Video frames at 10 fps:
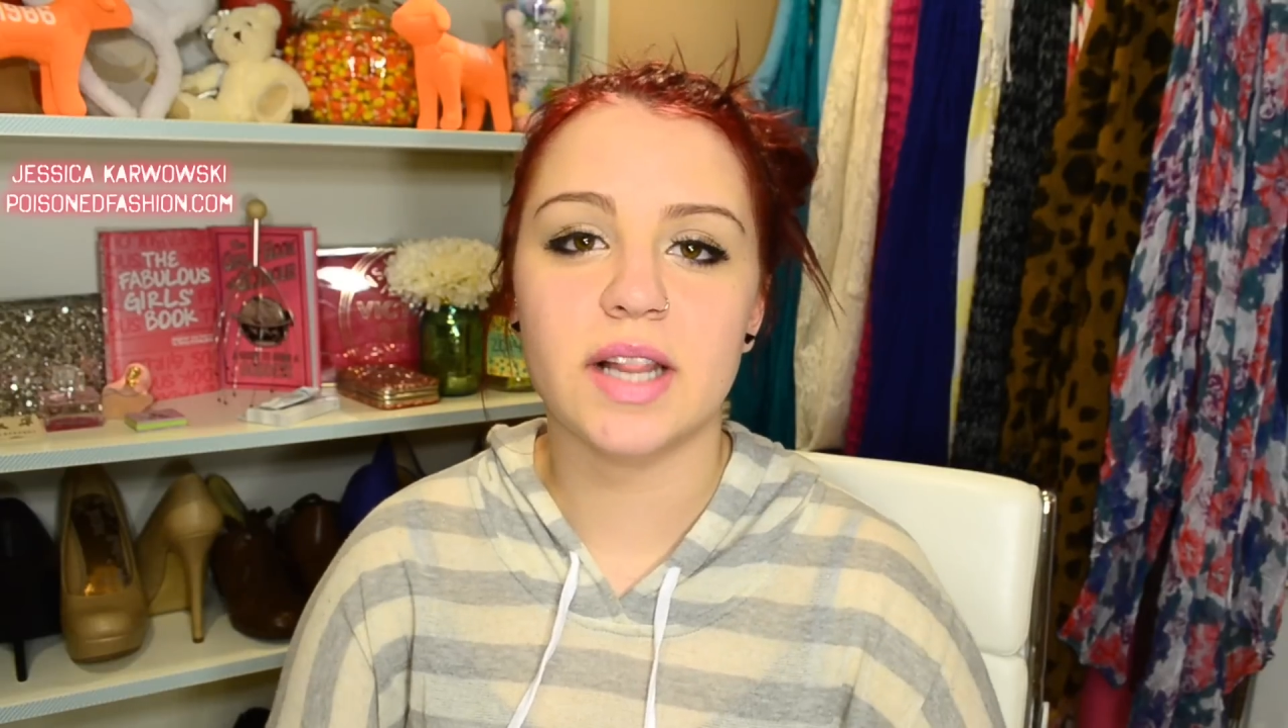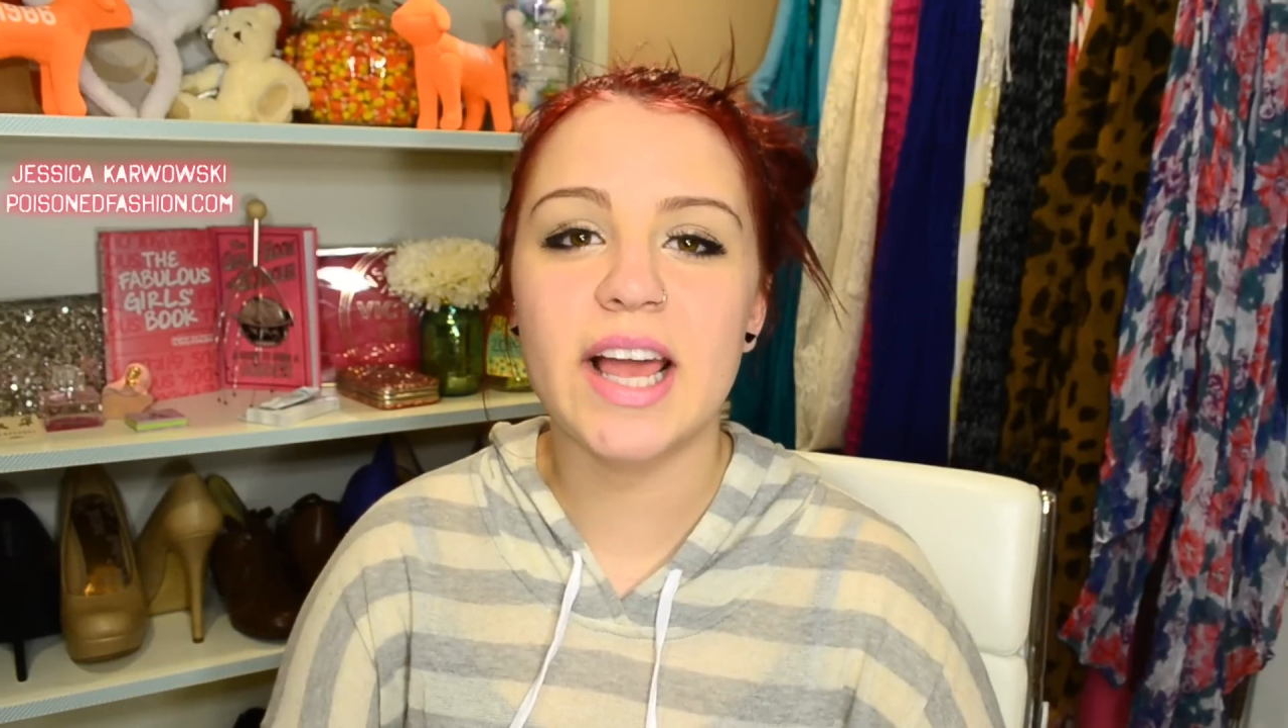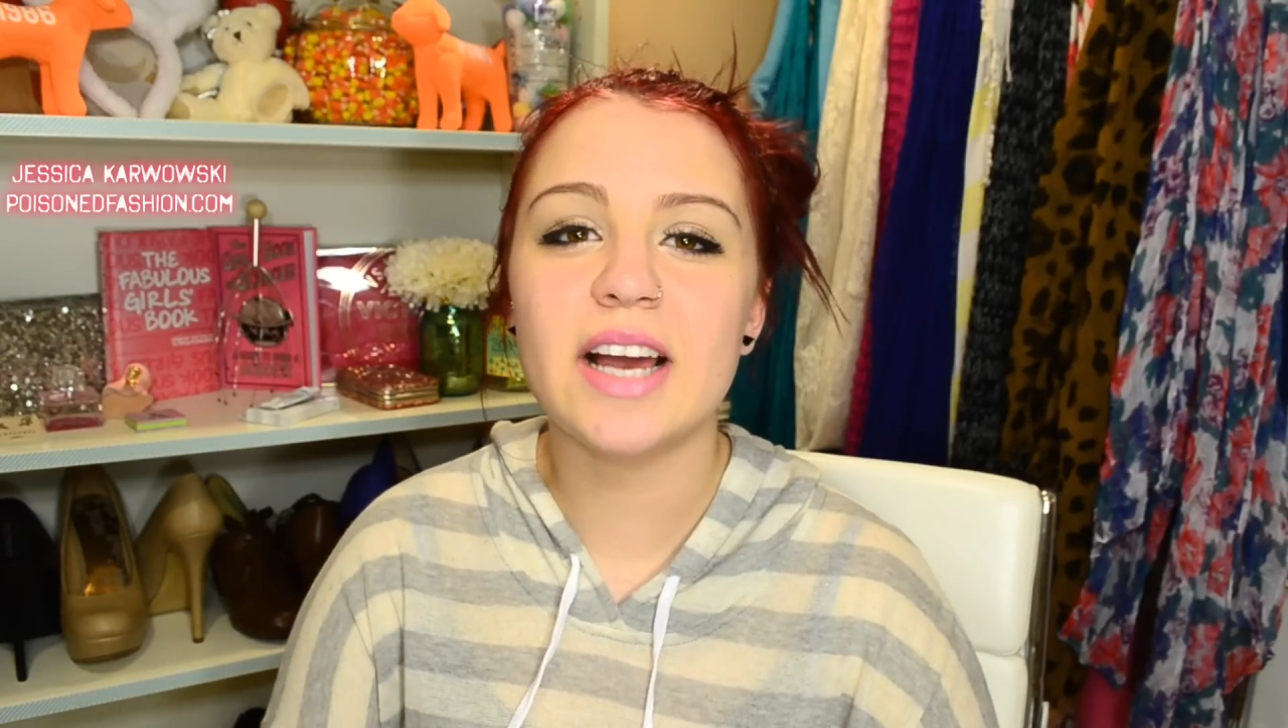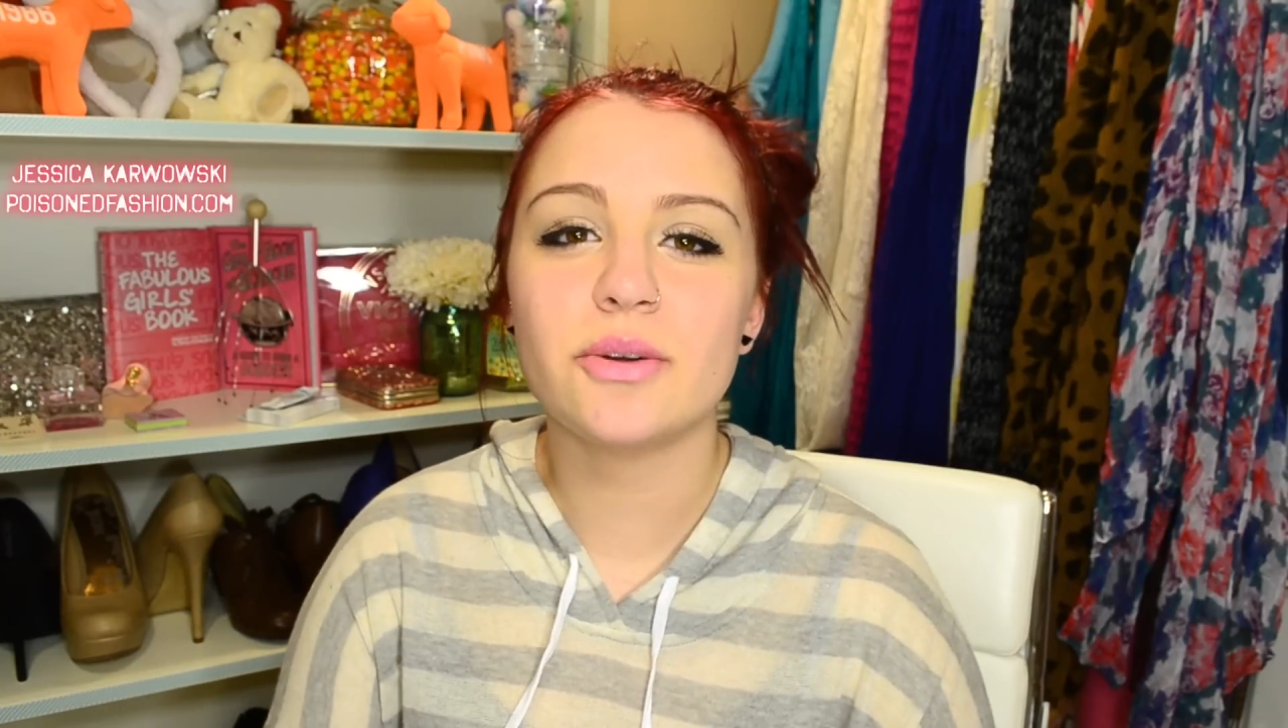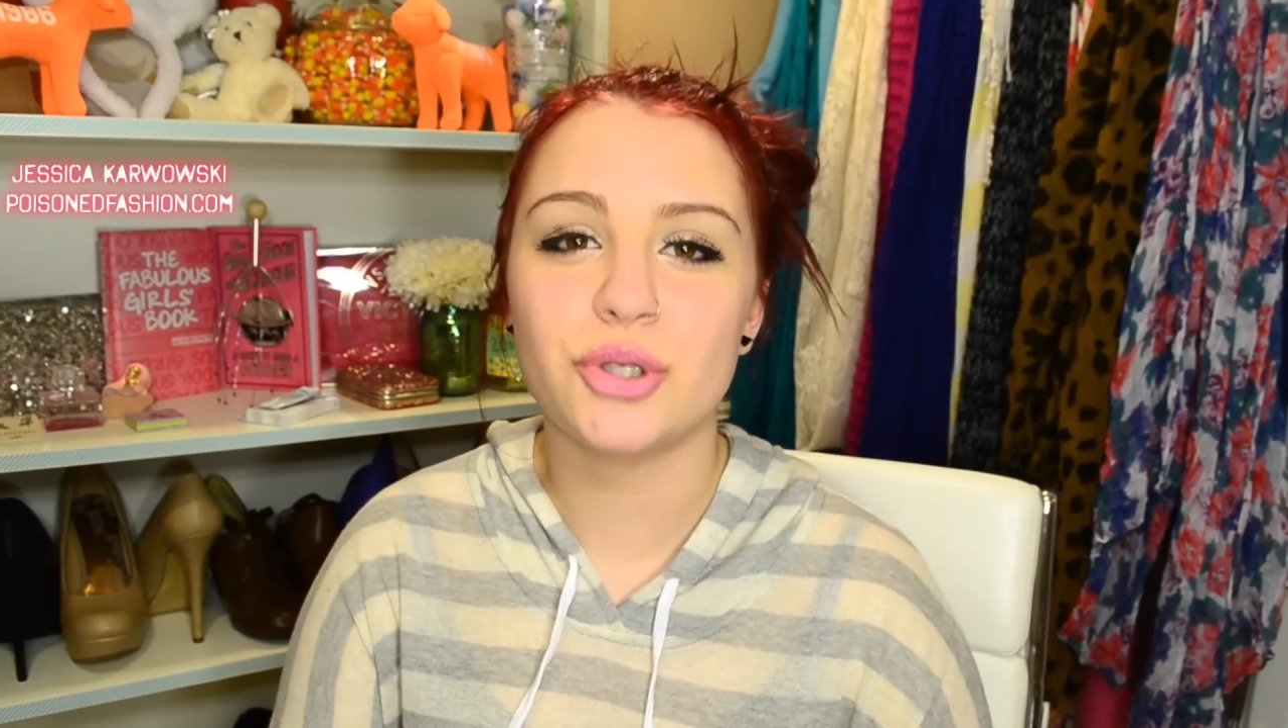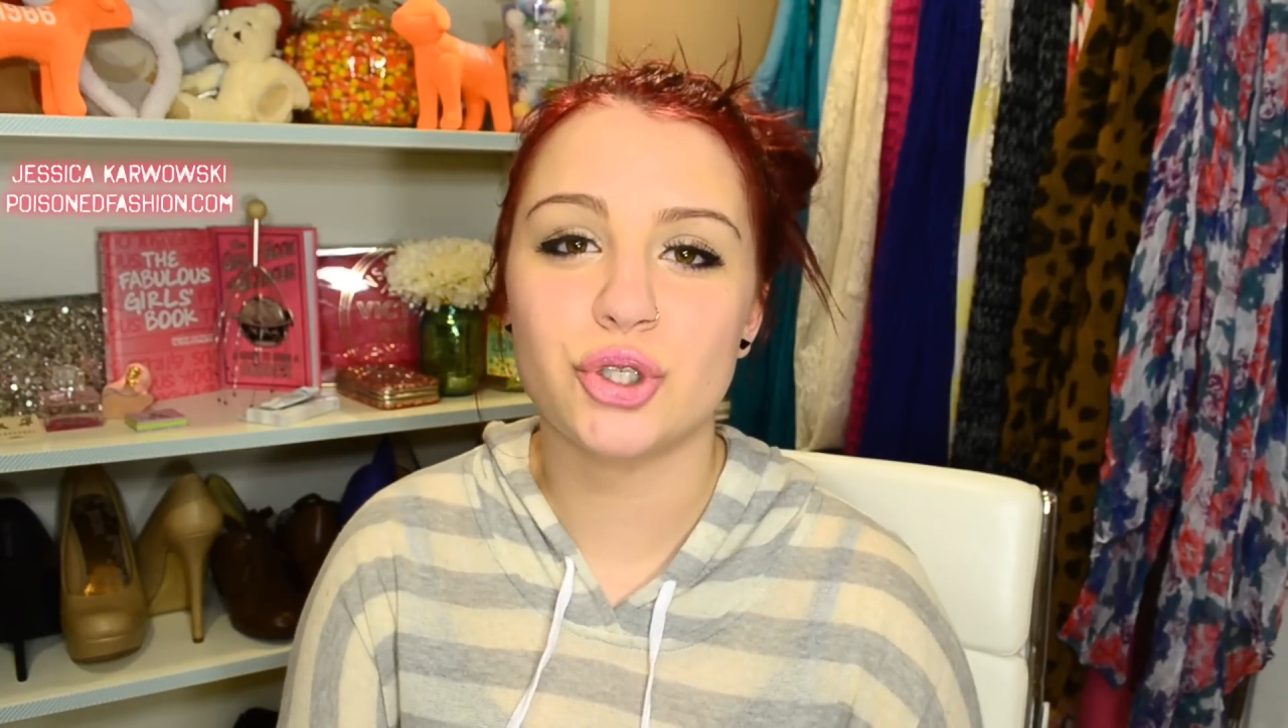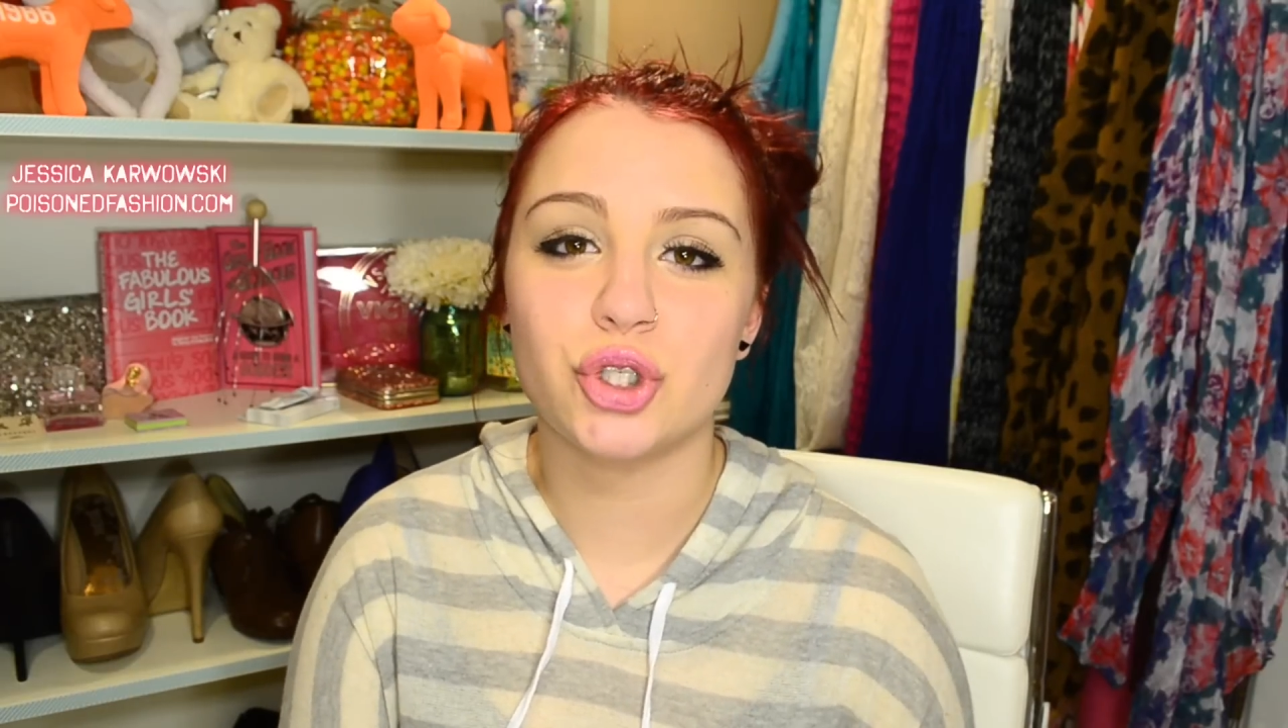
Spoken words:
layout,